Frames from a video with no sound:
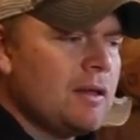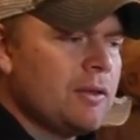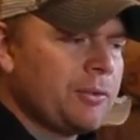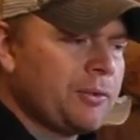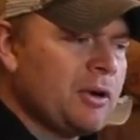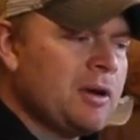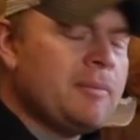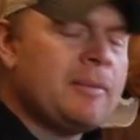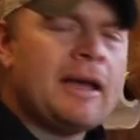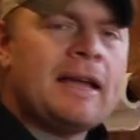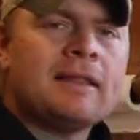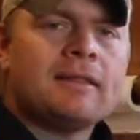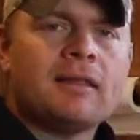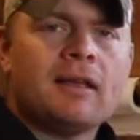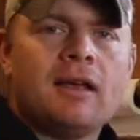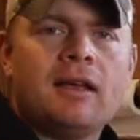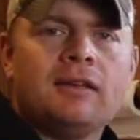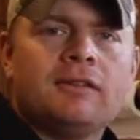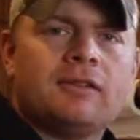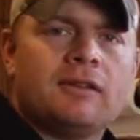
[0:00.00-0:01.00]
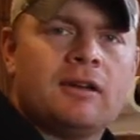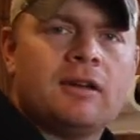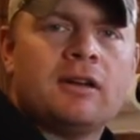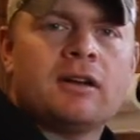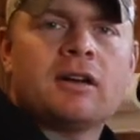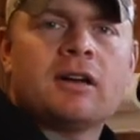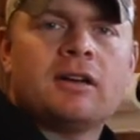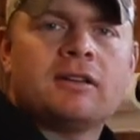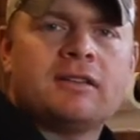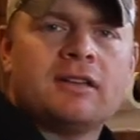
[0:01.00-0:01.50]
three main things, and then
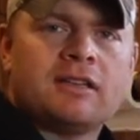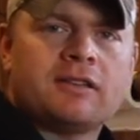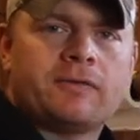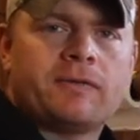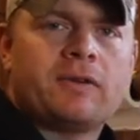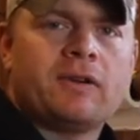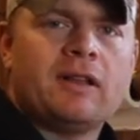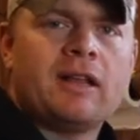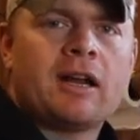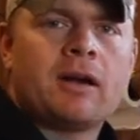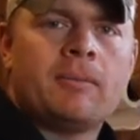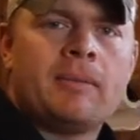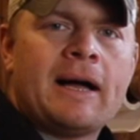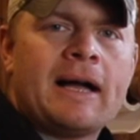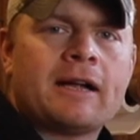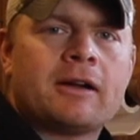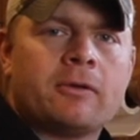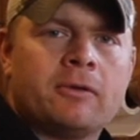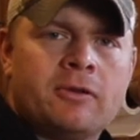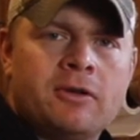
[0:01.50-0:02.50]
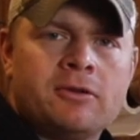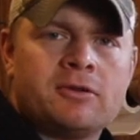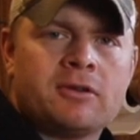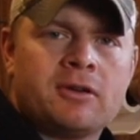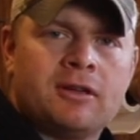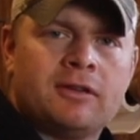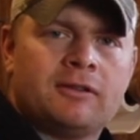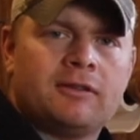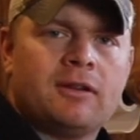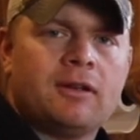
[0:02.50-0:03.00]
they're going to test for a lot of
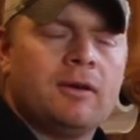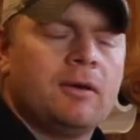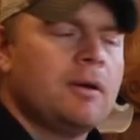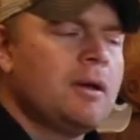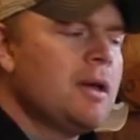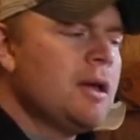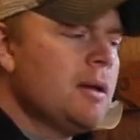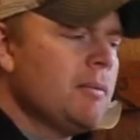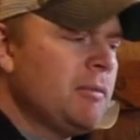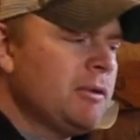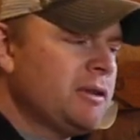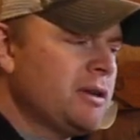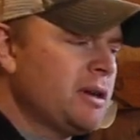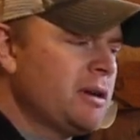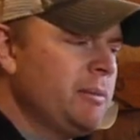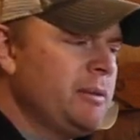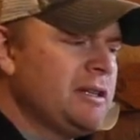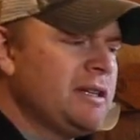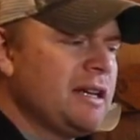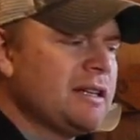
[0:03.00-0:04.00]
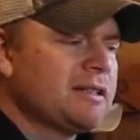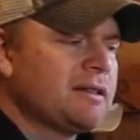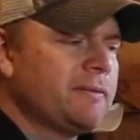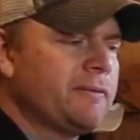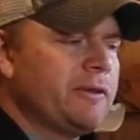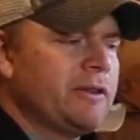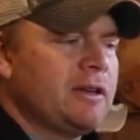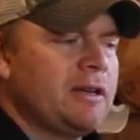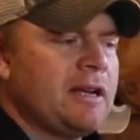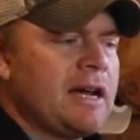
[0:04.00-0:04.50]
micronutrients too. But they're going to be testing
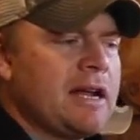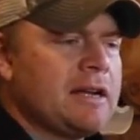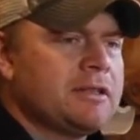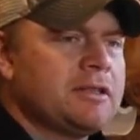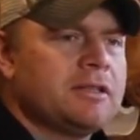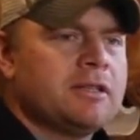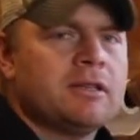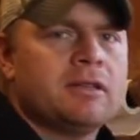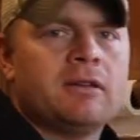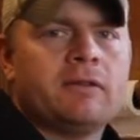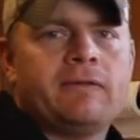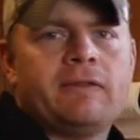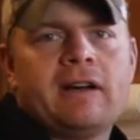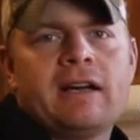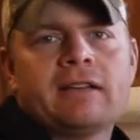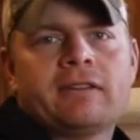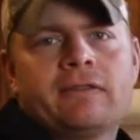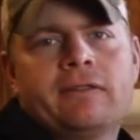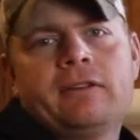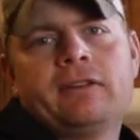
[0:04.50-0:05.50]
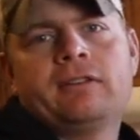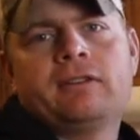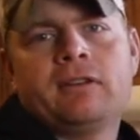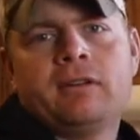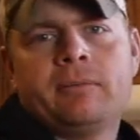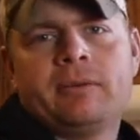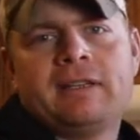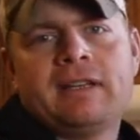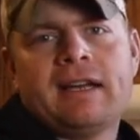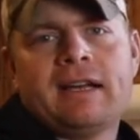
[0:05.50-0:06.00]
for the nitrogen, the phosphorus,
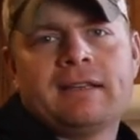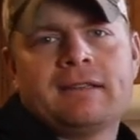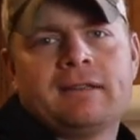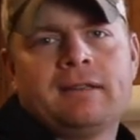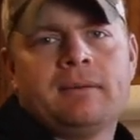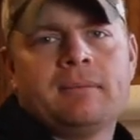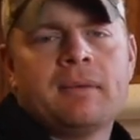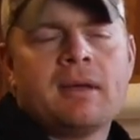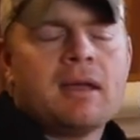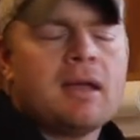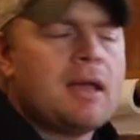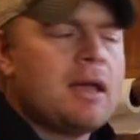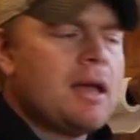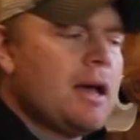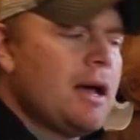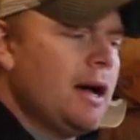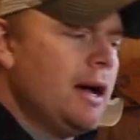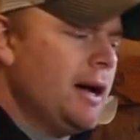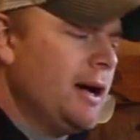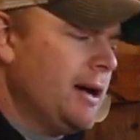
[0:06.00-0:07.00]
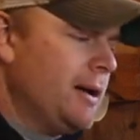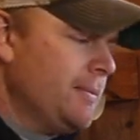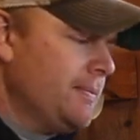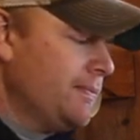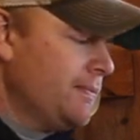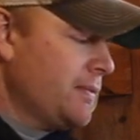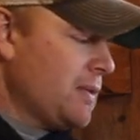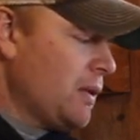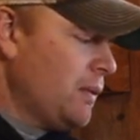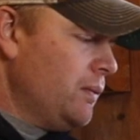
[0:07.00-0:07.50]
and the potassium.
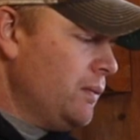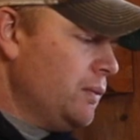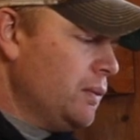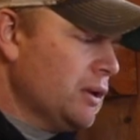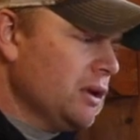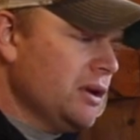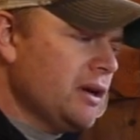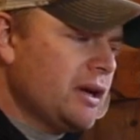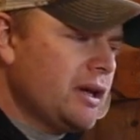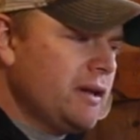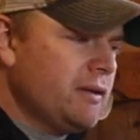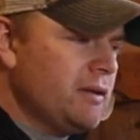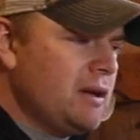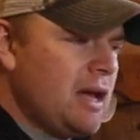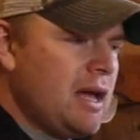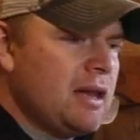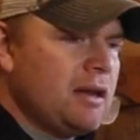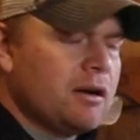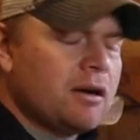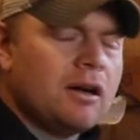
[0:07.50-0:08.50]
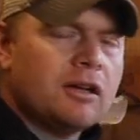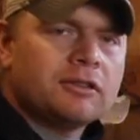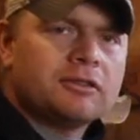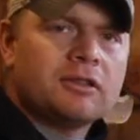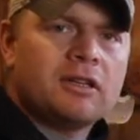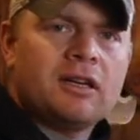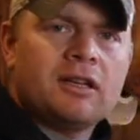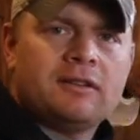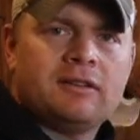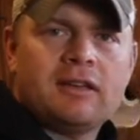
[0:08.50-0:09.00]
We're looking, and they're also
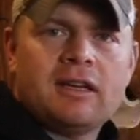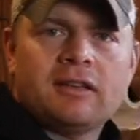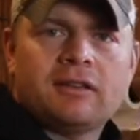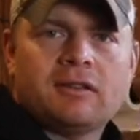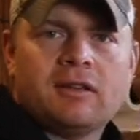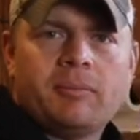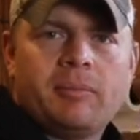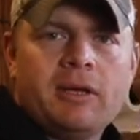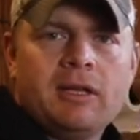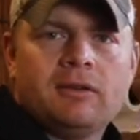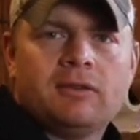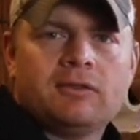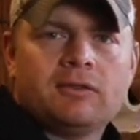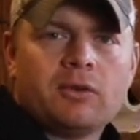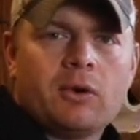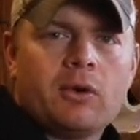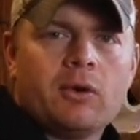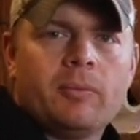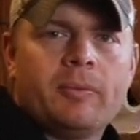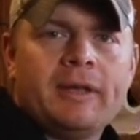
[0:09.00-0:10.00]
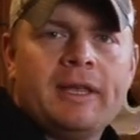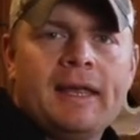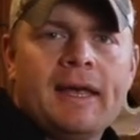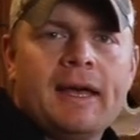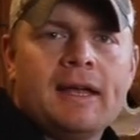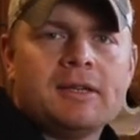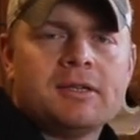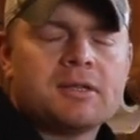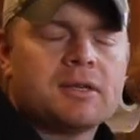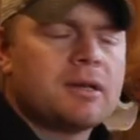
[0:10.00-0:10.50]
going to test the soil
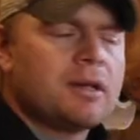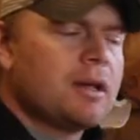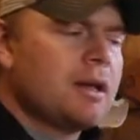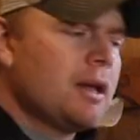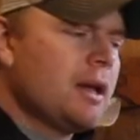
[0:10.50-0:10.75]
pH.